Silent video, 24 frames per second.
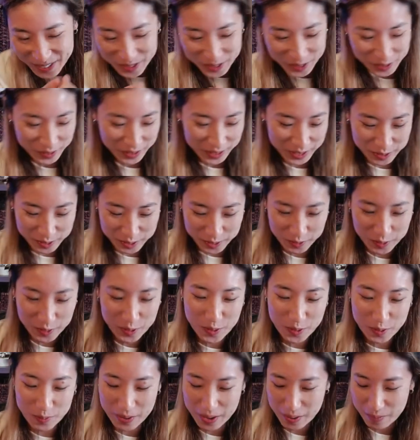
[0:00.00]
Those videos are,
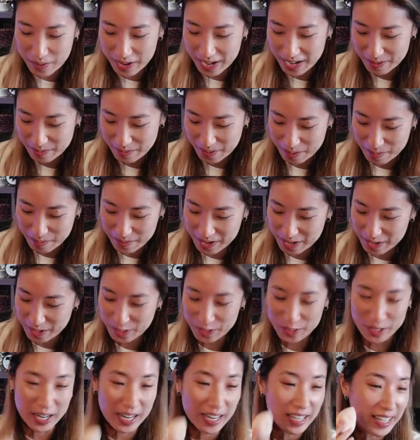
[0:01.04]
oh, maybe, maybe I'll
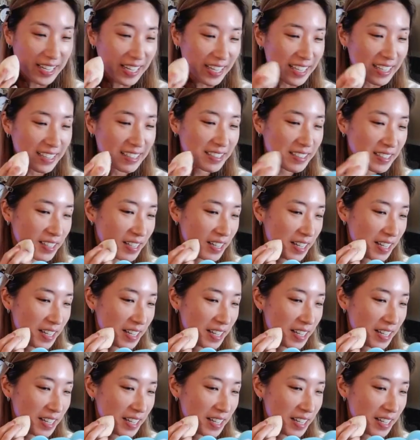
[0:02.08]
try that.